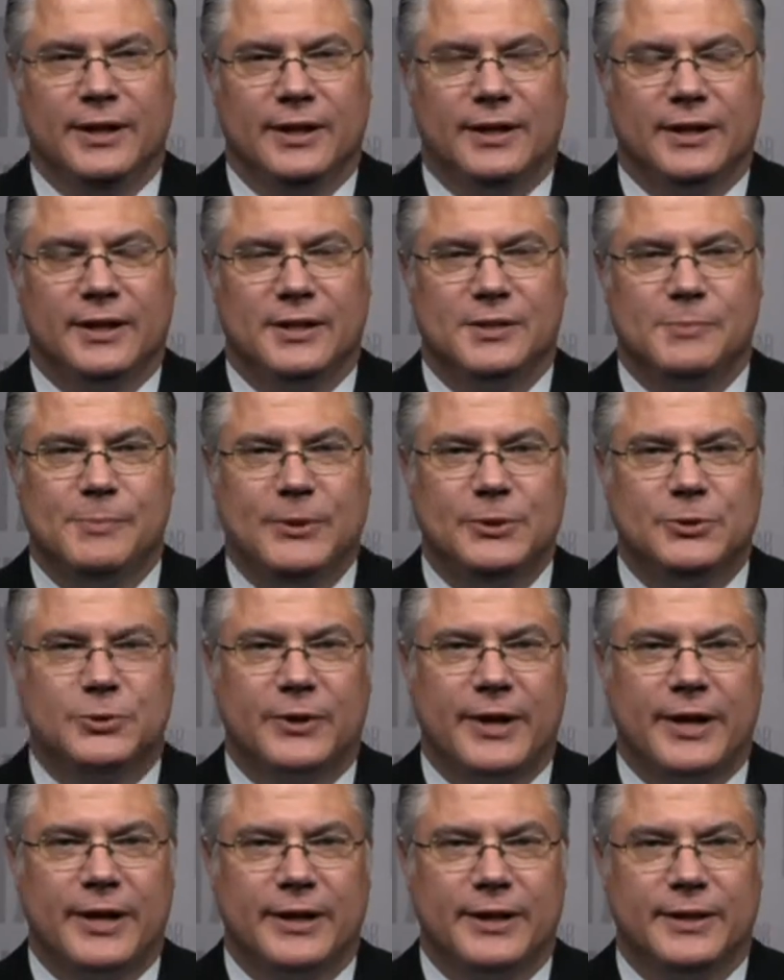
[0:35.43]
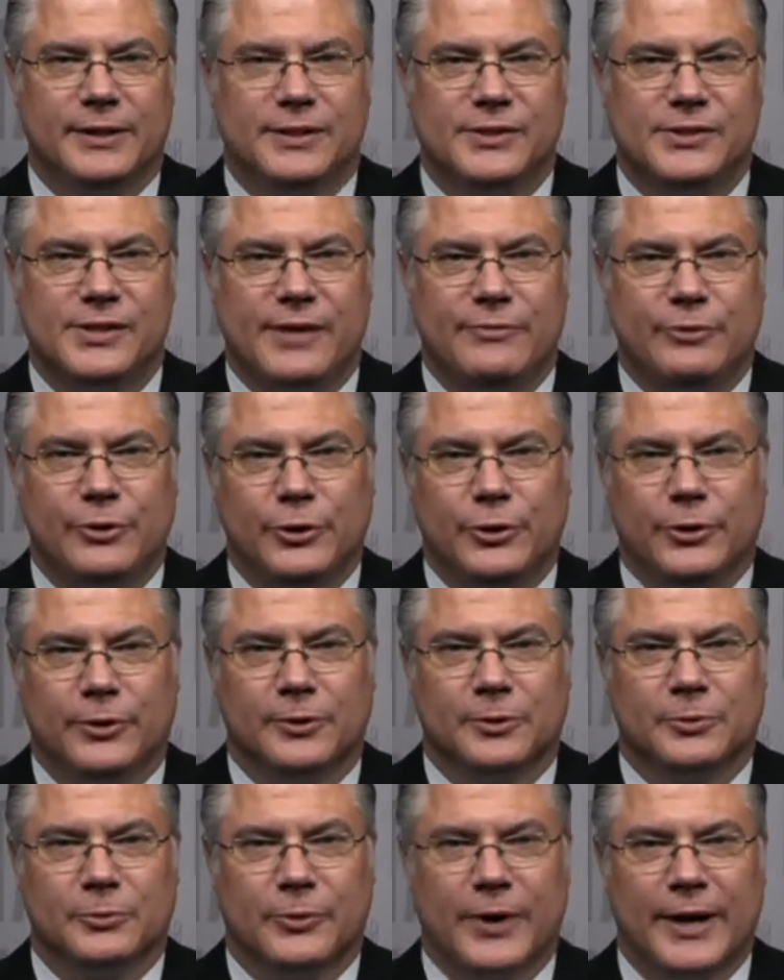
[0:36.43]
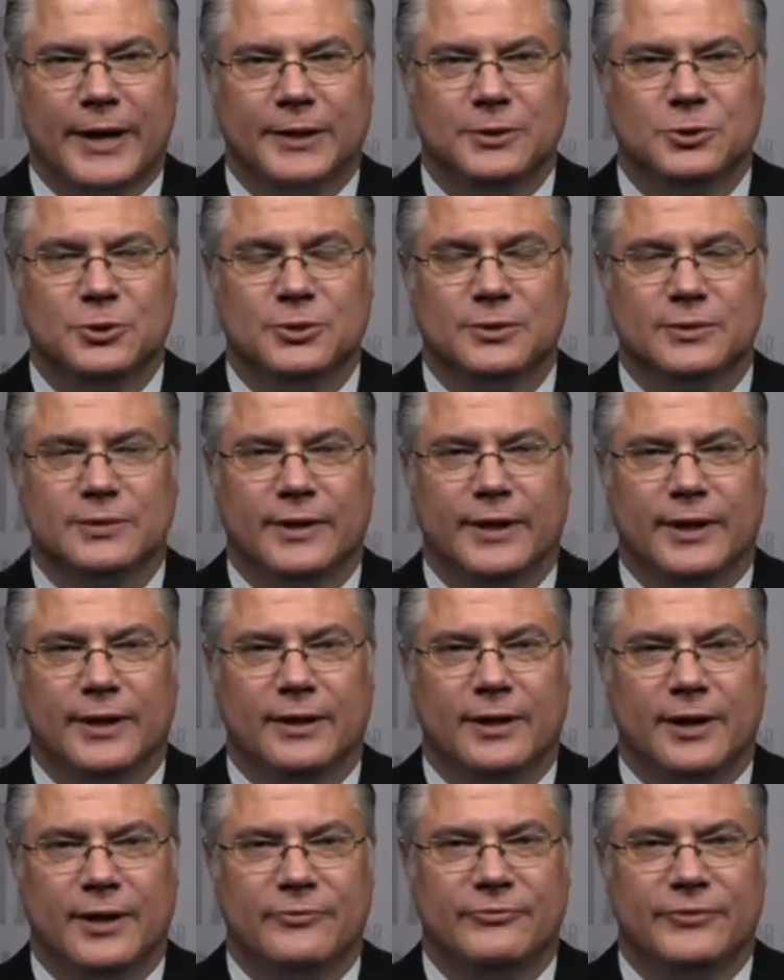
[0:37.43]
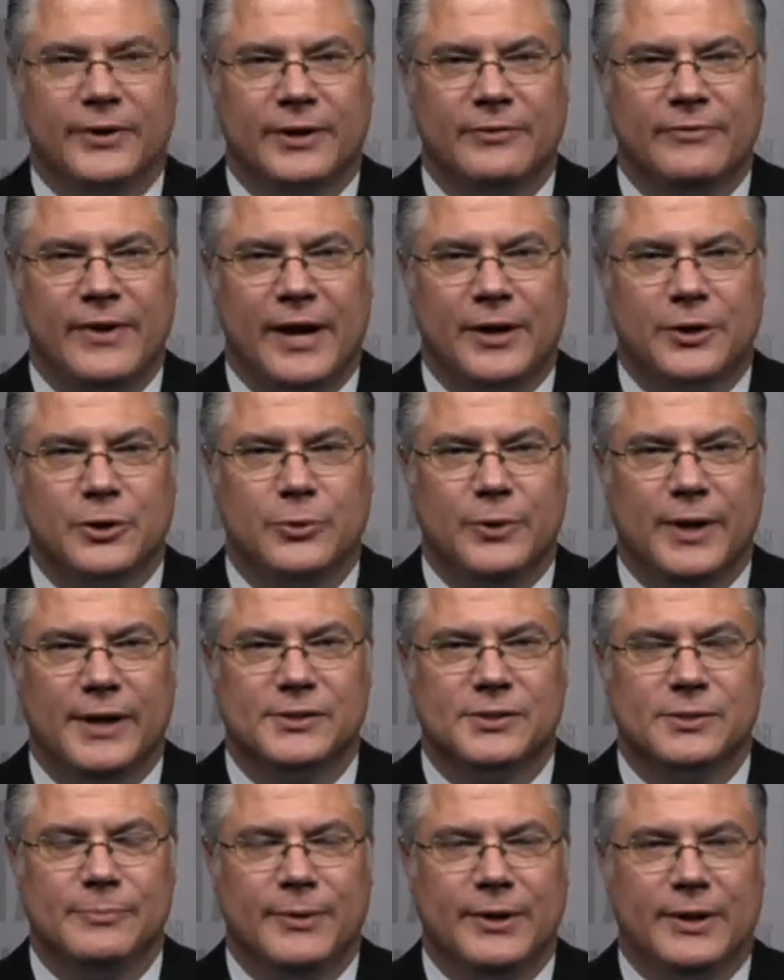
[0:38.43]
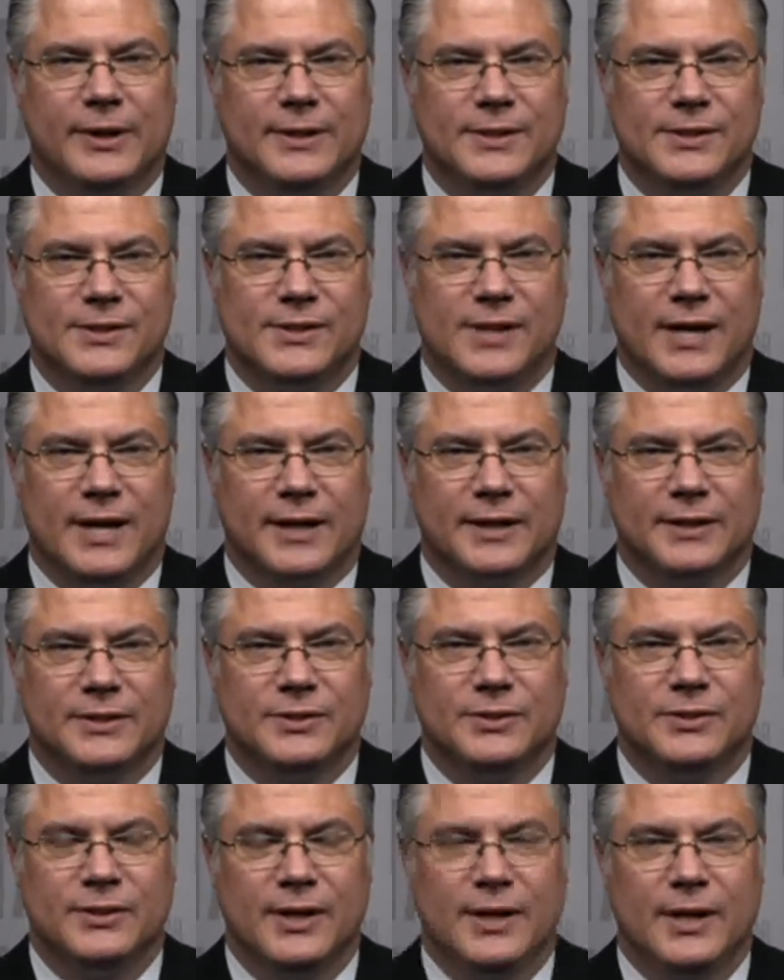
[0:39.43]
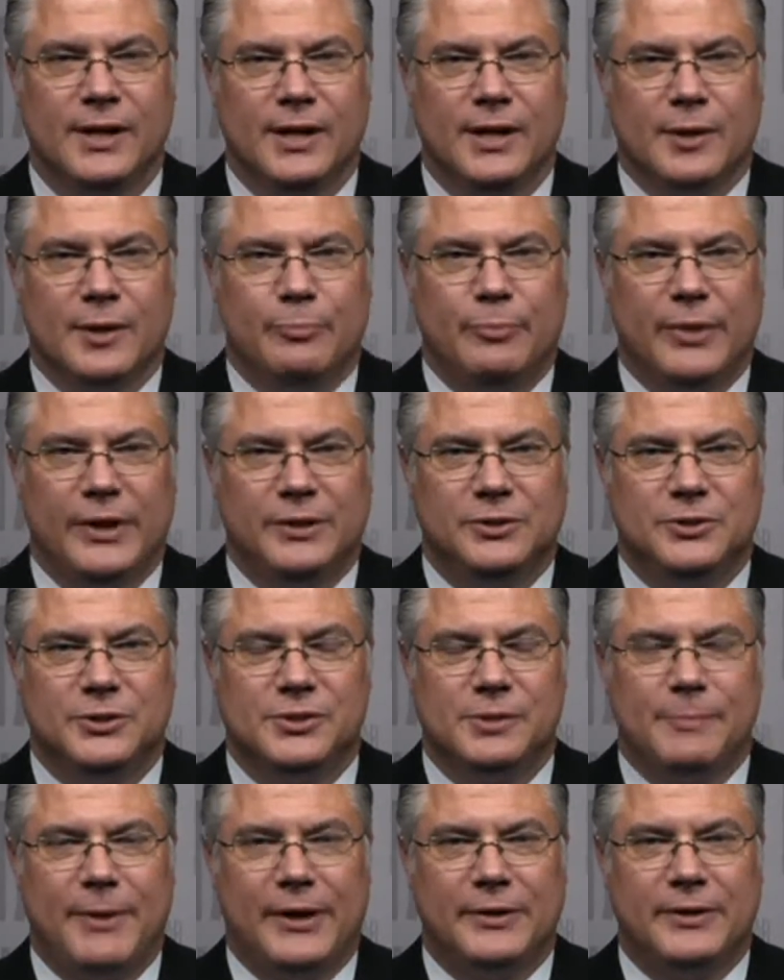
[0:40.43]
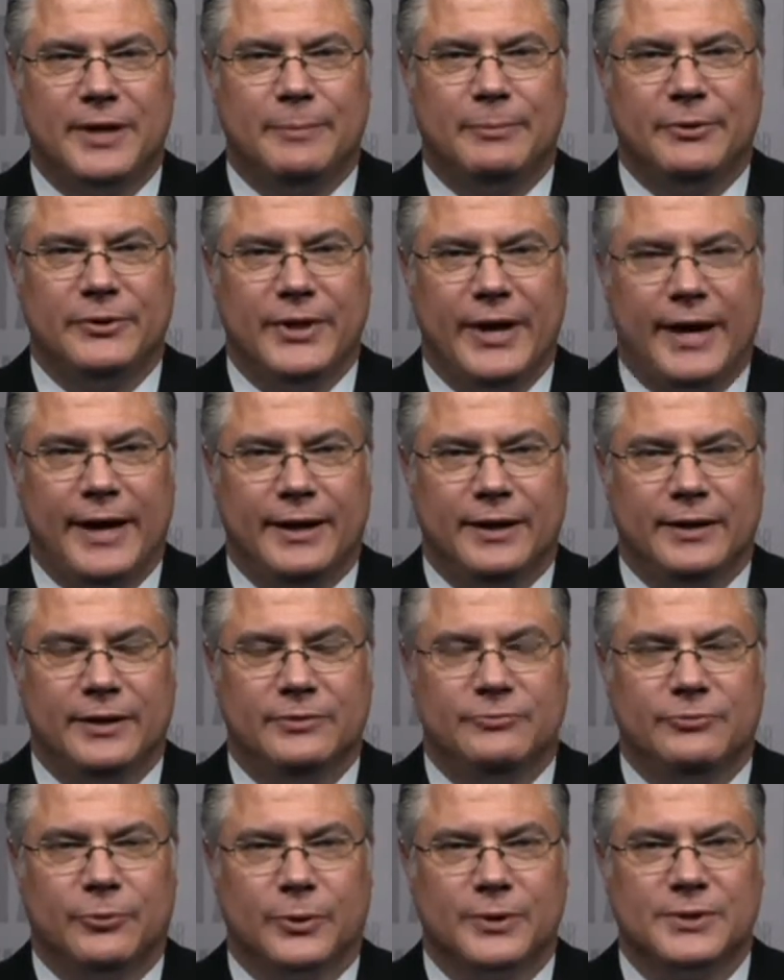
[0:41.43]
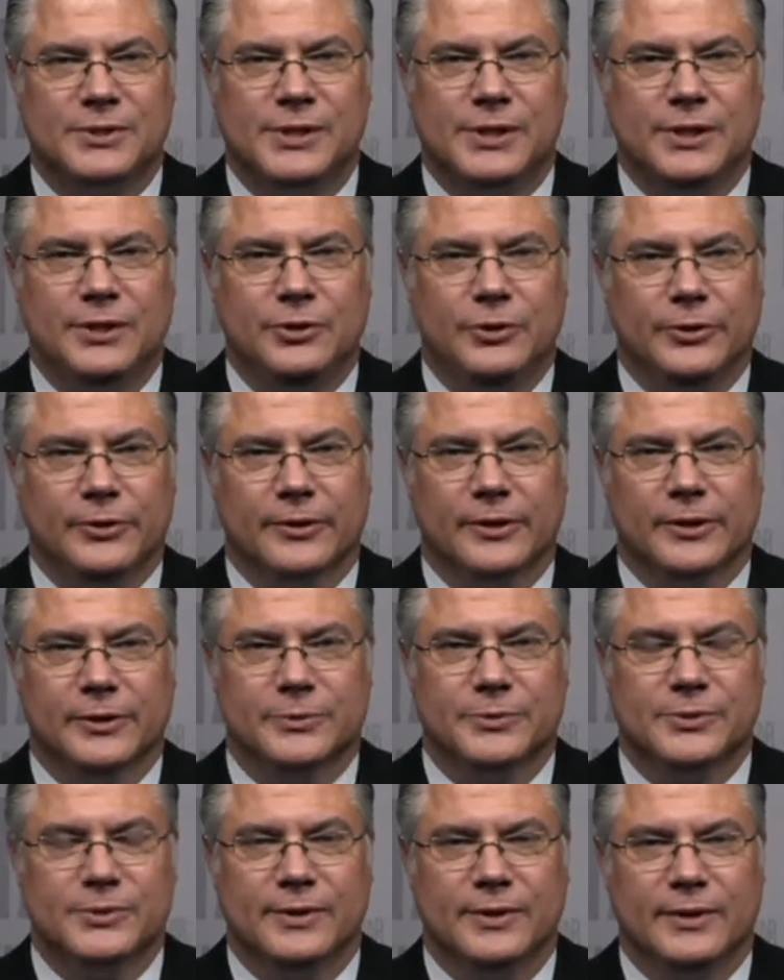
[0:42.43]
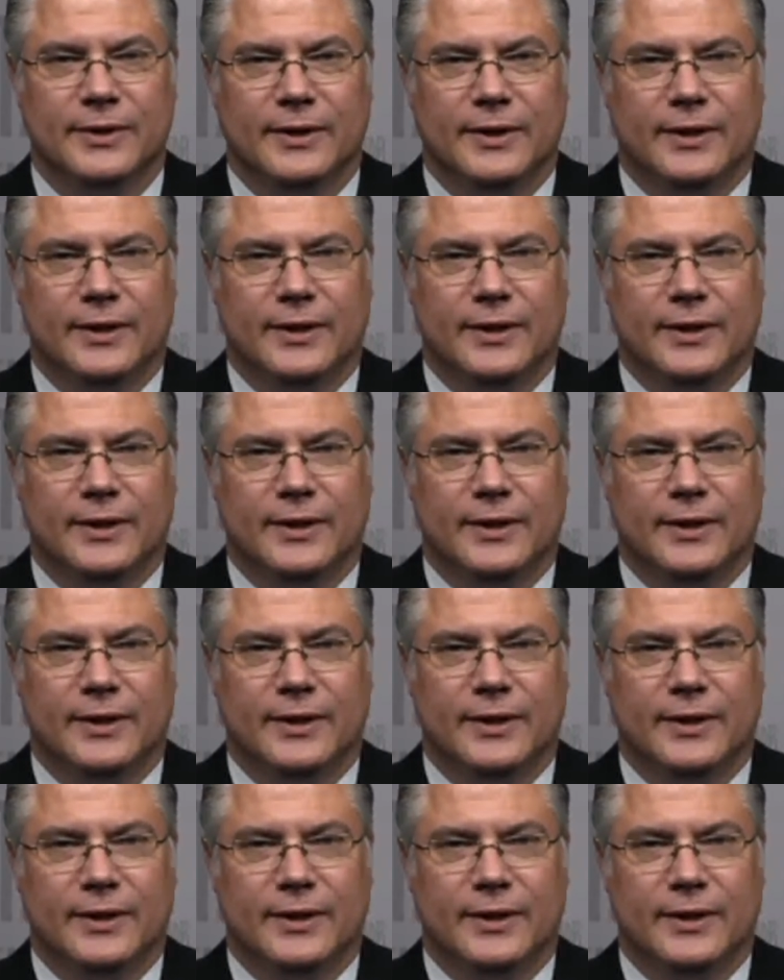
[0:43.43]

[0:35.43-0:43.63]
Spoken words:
It's been trading in the 7 euro range. Our fair value estimate on the stock has been just about double that at 14 euros.